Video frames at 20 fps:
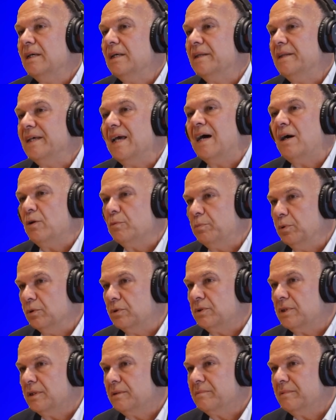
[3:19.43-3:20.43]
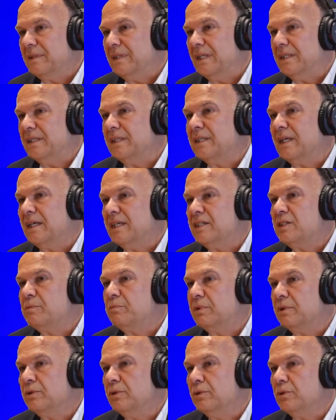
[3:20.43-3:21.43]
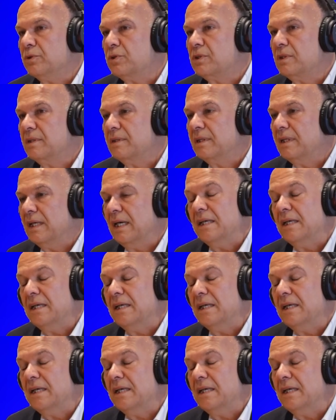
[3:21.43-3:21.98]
the output that it has produced.